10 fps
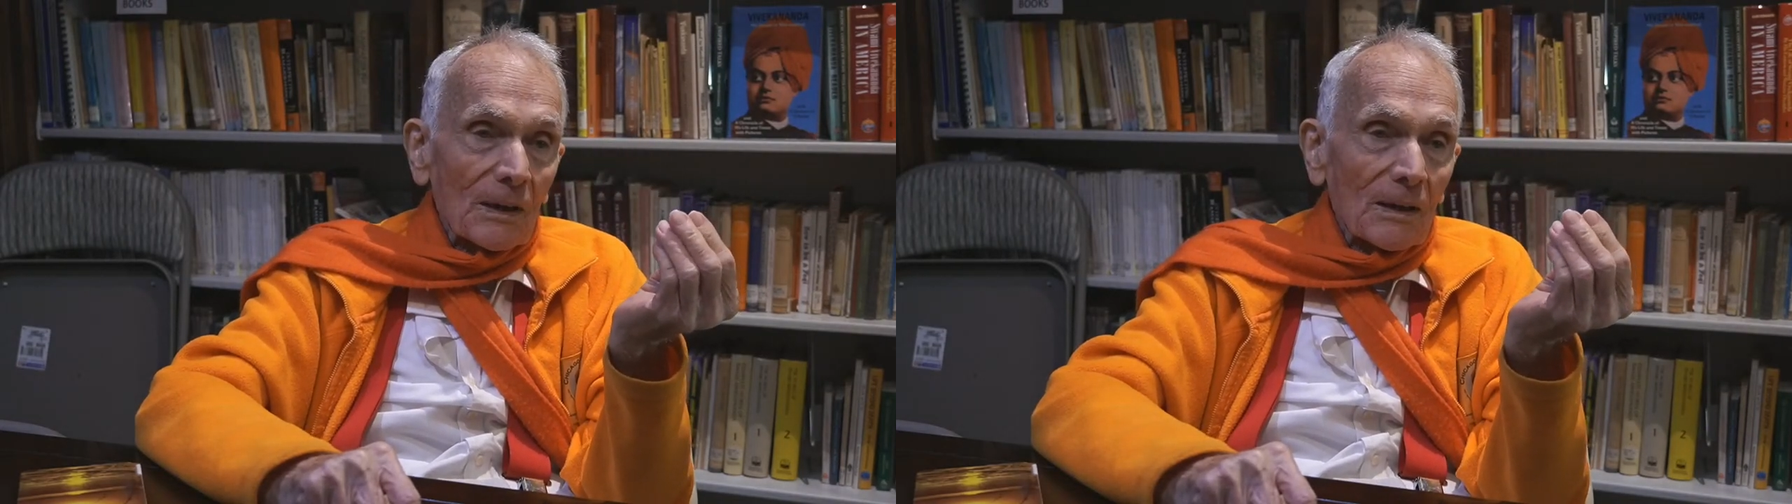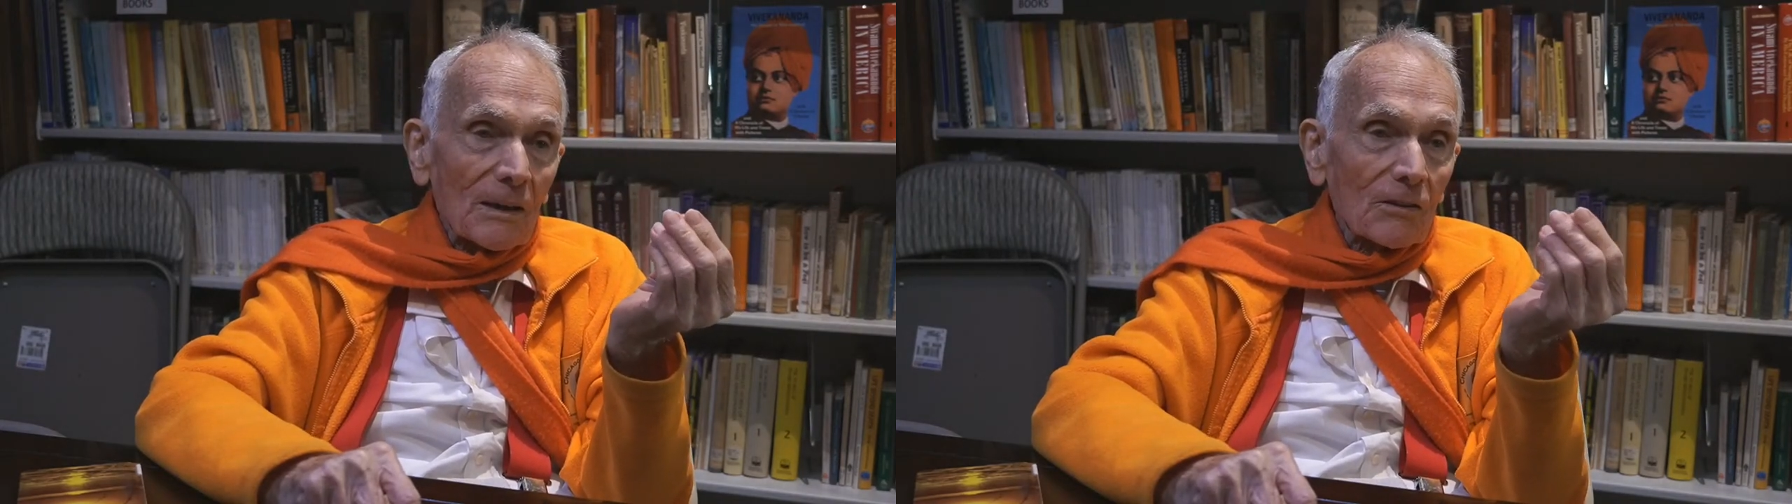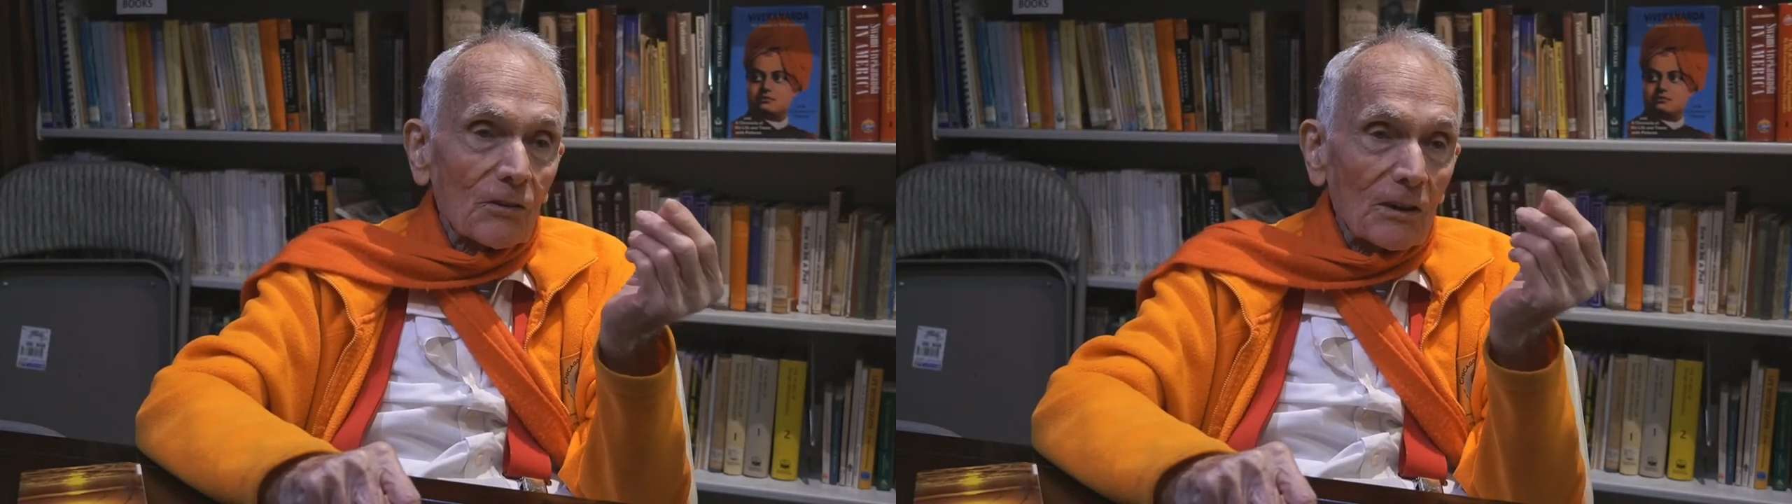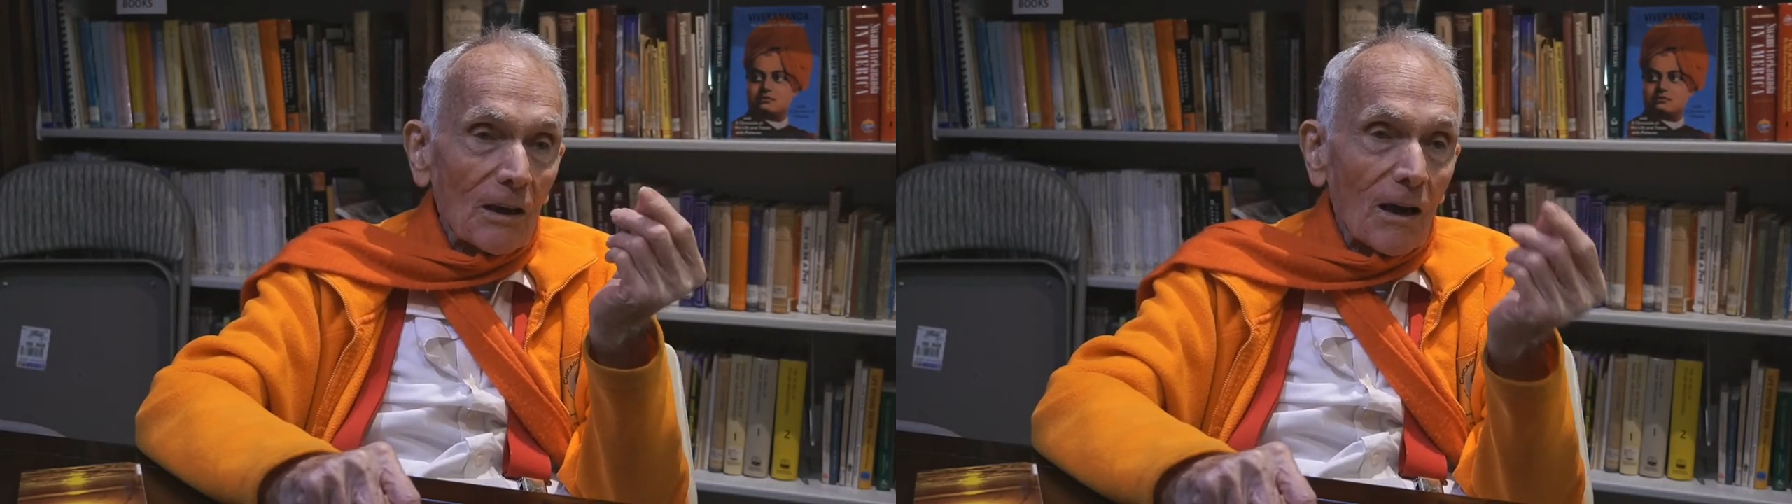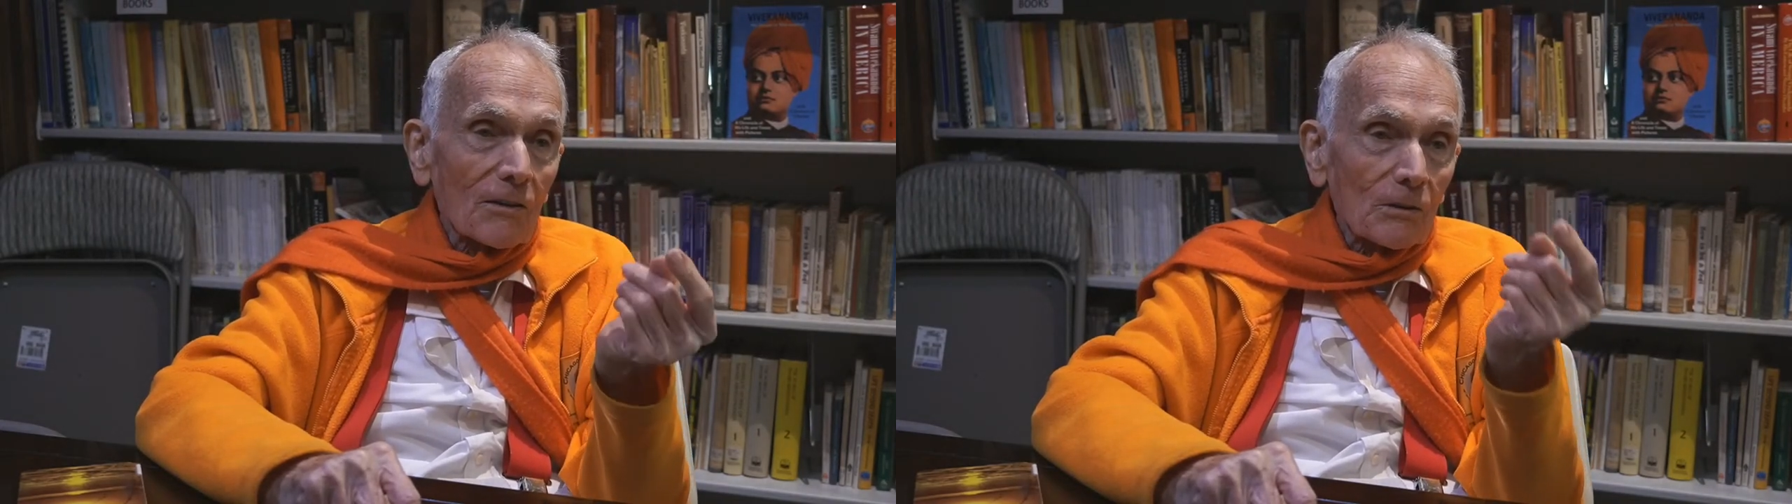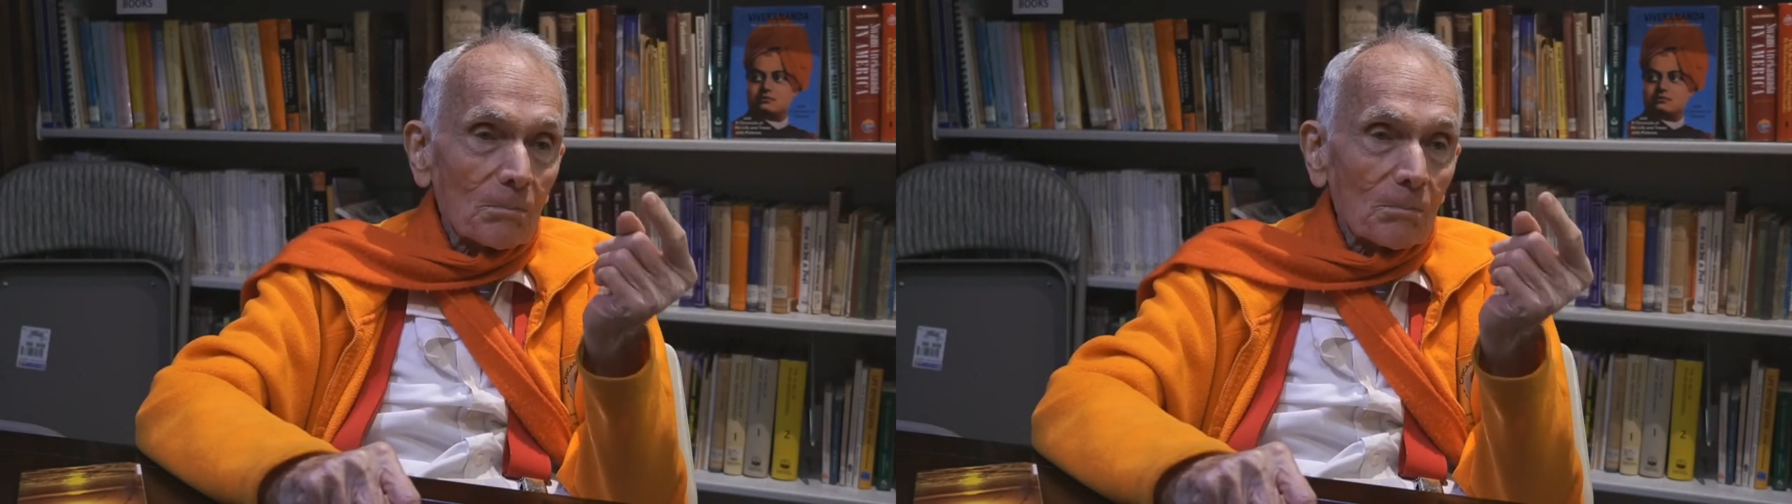is the other